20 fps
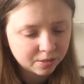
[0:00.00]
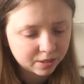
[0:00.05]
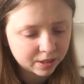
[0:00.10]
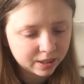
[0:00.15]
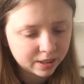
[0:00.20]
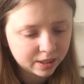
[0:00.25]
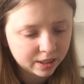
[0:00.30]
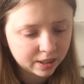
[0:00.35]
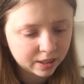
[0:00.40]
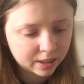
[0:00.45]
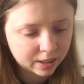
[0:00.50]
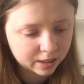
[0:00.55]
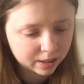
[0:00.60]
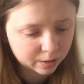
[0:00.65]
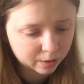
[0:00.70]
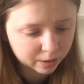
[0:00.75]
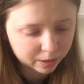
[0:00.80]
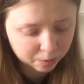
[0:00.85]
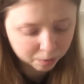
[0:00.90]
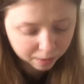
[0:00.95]
reading
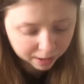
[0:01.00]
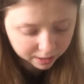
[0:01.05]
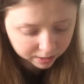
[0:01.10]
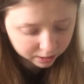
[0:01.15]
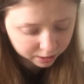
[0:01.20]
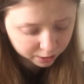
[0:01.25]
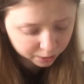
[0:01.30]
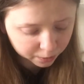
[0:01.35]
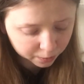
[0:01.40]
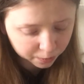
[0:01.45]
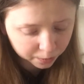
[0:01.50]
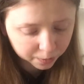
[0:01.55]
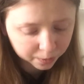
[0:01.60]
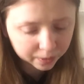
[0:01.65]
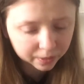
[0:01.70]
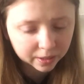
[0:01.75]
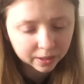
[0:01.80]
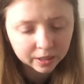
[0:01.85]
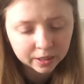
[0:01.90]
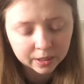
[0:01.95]
quite a while
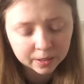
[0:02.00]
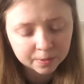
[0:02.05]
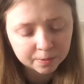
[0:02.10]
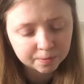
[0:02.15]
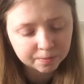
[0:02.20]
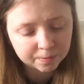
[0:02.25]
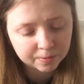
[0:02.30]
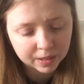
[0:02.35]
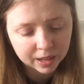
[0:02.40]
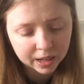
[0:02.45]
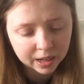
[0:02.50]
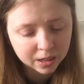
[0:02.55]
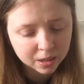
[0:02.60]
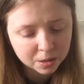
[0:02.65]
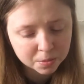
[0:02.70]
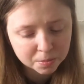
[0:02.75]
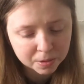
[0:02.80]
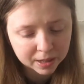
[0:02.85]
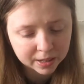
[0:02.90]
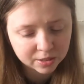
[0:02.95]
ago, and I'm
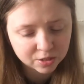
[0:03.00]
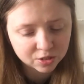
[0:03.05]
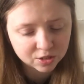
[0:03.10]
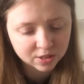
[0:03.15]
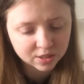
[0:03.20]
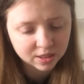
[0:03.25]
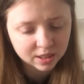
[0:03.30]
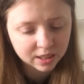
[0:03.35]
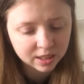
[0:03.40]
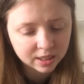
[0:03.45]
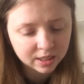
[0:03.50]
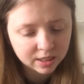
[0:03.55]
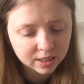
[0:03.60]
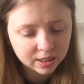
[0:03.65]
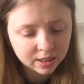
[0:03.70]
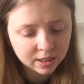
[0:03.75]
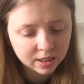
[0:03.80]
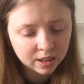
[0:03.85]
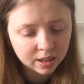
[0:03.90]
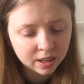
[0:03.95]
80 pages
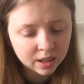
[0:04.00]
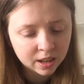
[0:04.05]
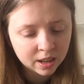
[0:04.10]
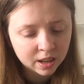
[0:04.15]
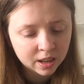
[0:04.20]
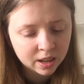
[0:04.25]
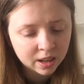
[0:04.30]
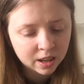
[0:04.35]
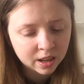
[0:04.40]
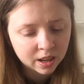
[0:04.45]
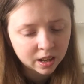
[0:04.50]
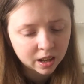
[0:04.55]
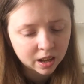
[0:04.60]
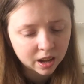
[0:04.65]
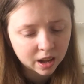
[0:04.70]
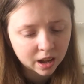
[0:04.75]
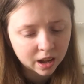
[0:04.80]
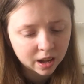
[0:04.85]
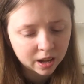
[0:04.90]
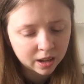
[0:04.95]
in.
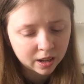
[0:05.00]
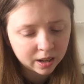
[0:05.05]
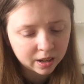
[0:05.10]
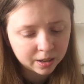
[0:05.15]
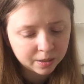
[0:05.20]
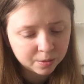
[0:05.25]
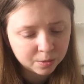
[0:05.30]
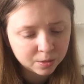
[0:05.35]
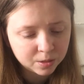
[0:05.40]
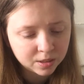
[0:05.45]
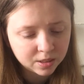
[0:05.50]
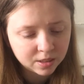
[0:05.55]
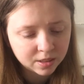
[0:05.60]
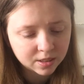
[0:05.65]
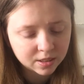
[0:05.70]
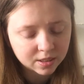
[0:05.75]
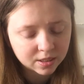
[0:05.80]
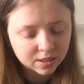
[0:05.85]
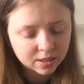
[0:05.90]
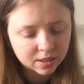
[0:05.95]
I was
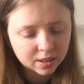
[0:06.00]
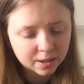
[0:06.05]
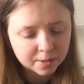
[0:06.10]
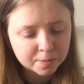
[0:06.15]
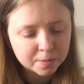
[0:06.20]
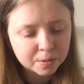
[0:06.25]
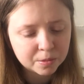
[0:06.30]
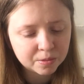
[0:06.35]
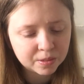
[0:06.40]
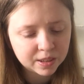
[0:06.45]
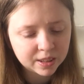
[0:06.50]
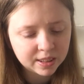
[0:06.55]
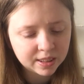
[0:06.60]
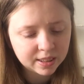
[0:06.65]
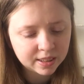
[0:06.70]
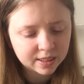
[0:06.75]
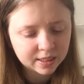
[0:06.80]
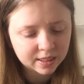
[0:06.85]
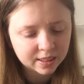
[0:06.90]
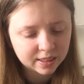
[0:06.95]
I've been reading
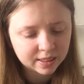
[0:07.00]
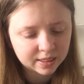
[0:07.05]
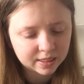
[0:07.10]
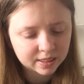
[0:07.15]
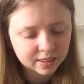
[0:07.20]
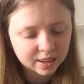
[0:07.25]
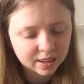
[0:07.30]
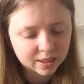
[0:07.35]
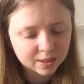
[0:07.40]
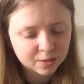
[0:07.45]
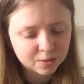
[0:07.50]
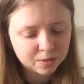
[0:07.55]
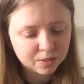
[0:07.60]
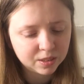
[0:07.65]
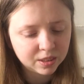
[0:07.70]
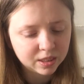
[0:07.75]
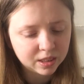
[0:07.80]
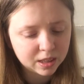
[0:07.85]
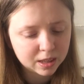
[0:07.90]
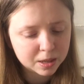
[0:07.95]
it like kind of
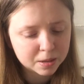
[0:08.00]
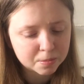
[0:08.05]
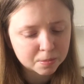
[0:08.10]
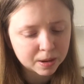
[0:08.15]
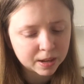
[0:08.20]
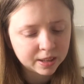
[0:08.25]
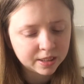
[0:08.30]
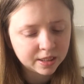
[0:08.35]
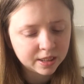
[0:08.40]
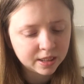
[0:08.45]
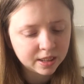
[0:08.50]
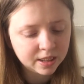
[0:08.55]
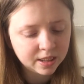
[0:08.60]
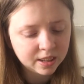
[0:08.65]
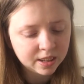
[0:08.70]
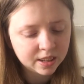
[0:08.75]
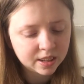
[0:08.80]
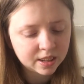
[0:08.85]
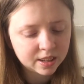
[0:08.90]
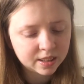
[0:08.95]
year by
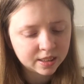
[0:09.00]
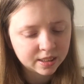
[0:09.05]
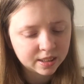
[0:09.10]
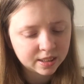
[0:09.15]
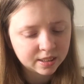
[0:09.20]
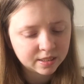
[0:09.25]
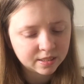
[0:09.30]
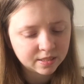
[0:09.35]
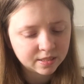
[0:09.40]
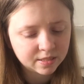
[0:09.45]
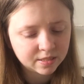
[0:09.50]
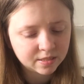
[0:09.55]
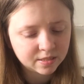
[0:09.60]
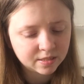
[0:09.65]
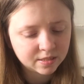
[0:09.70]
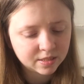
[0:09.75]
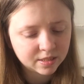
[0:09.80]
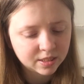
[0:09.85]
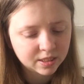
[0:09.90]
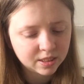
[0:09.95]
year, and then
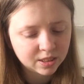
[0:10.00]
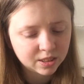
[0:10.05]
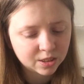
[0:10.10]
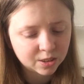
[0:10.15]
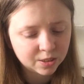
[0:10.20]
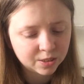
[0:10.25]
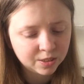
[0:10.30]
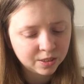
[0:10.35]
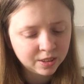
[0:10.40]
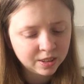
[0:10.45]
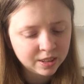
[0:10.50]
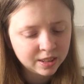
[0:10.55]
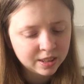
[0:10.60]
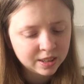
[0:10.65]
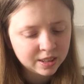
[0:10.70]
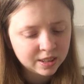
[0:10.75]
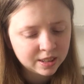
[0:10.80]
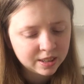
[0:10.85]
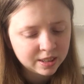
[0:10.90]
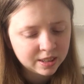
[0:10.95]
you know
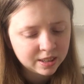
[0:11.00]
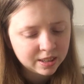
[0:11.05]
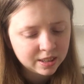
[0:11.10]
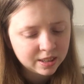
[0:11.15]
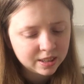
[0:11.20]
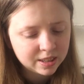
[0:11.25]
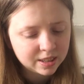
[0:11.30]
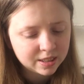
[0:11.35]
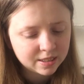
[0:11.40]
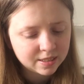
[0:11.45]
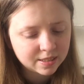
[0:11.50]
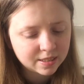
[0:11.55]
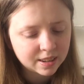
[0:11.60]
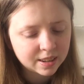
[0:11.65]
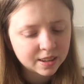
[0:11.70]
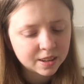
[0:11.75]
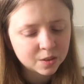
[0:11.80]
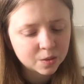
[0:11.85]
taking